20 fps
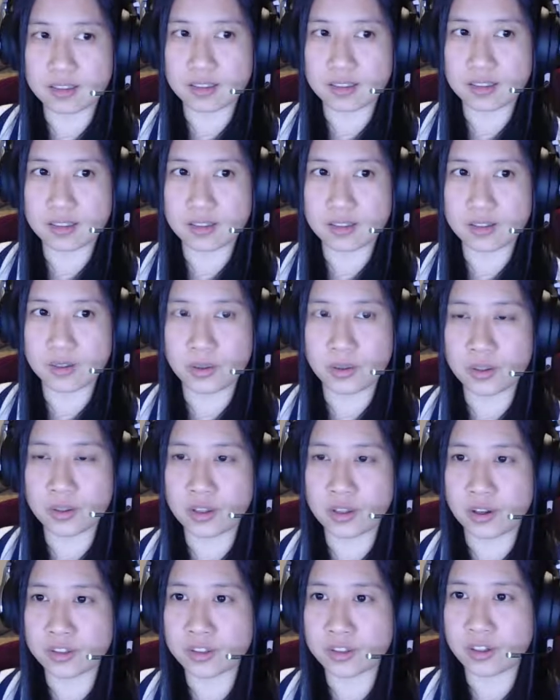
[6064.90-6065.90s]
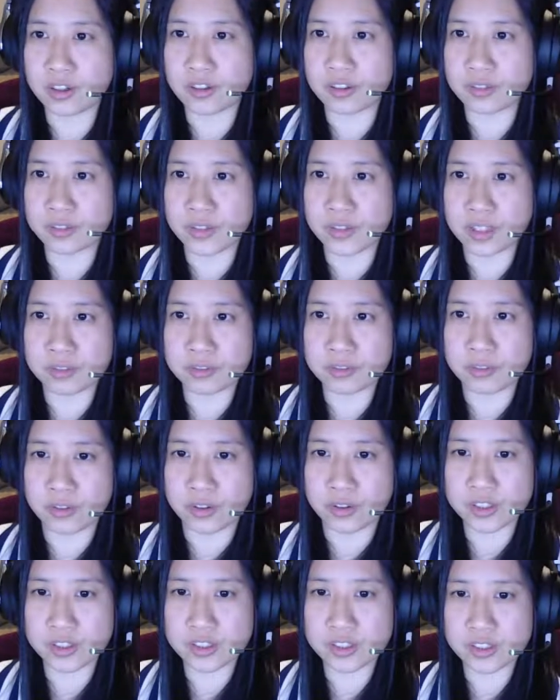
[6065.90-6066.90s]
a whole lot of
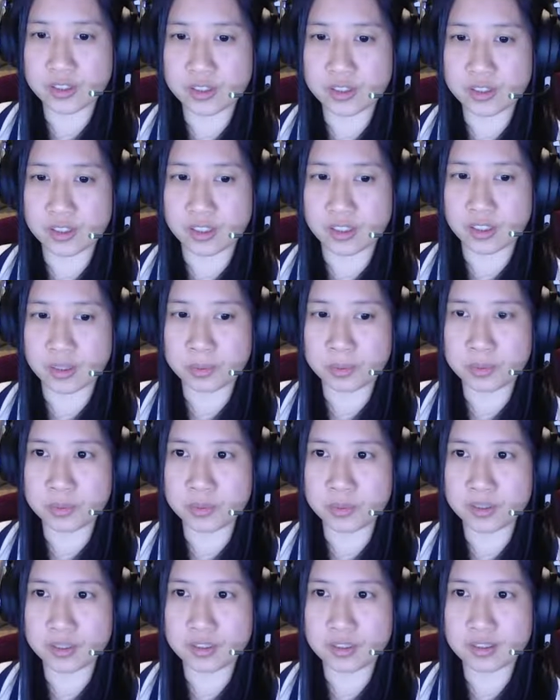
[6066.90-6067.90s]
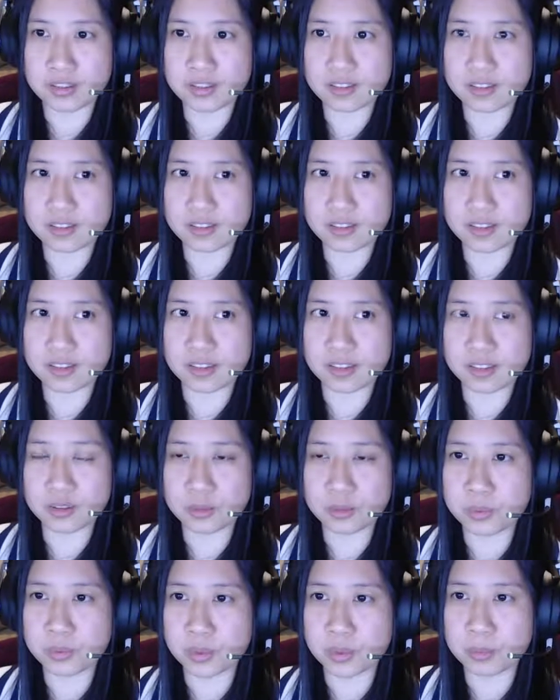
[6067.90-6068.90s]
efforts put into
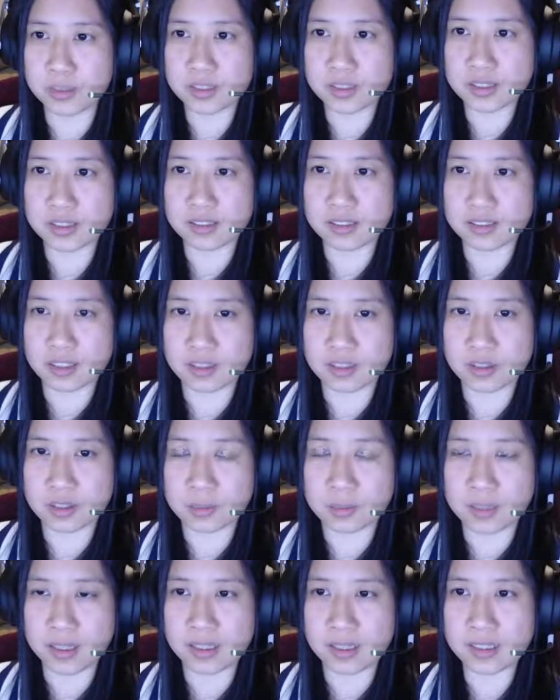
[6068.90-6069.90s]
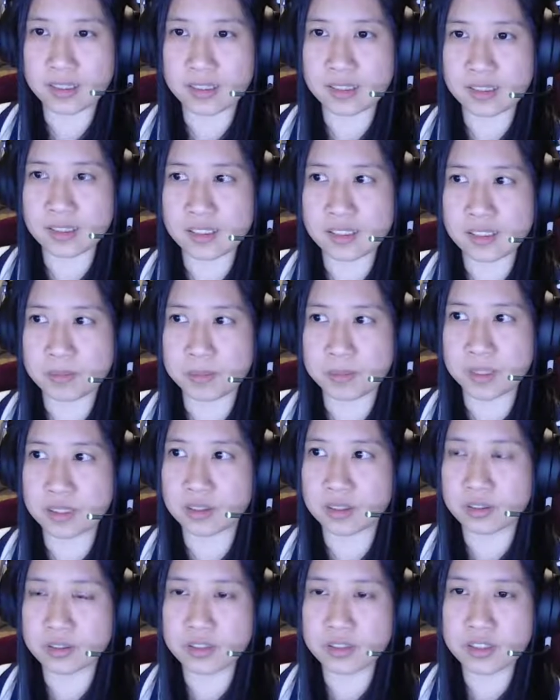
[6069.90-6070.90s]
promoting Tatoeba is
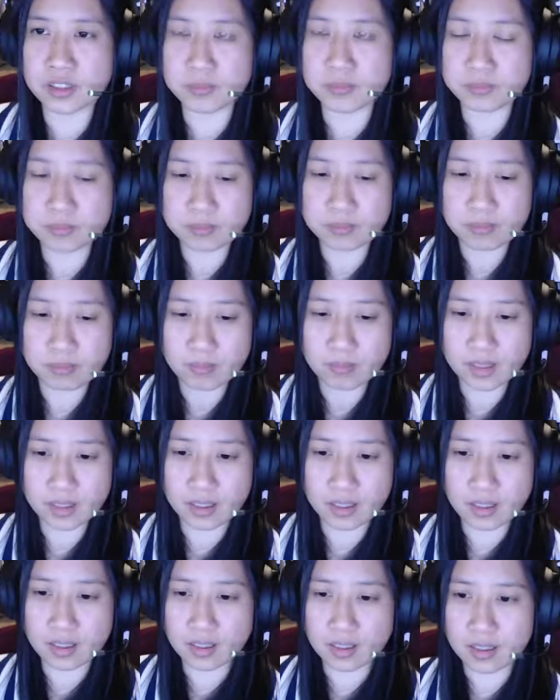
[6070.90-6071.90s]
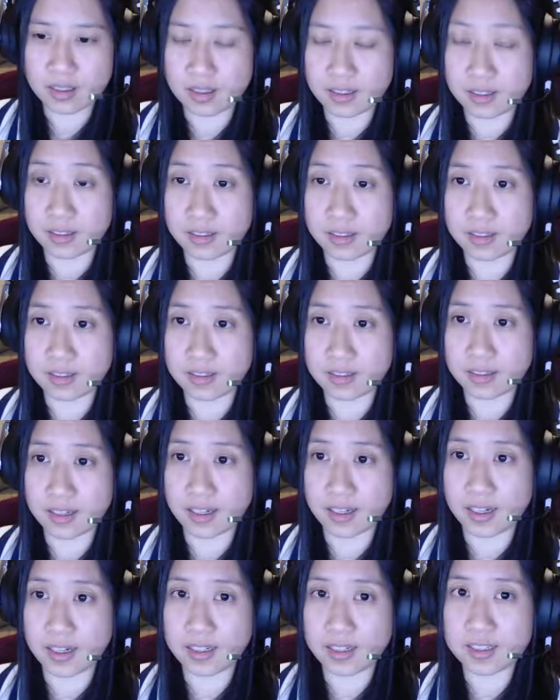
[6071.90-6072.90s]
because
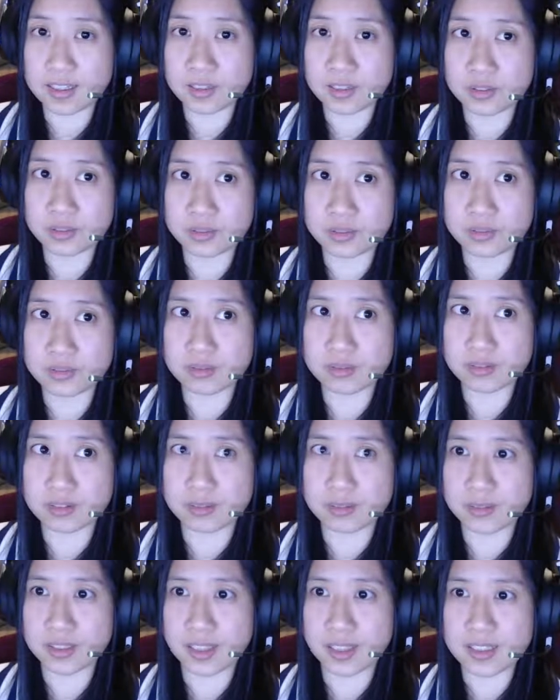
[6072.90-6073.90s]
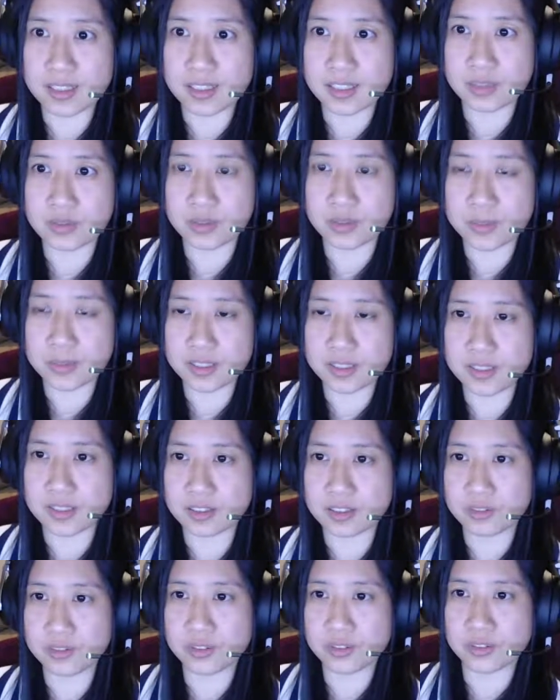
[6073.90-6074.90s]
as I've repeated a
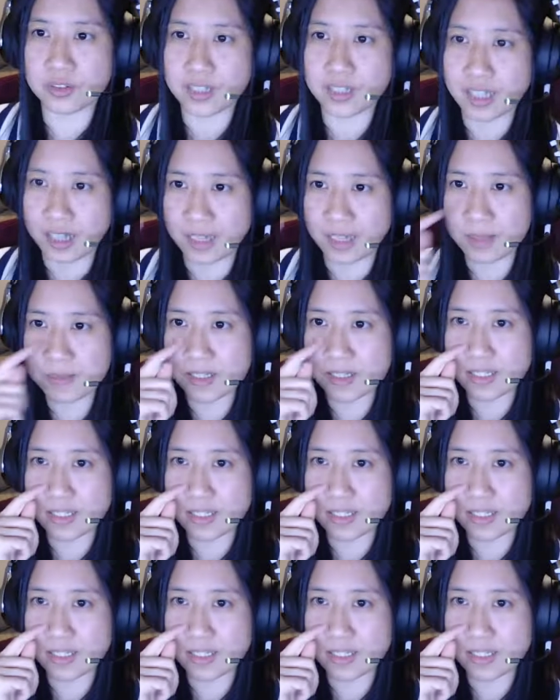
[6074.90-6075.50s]
few times,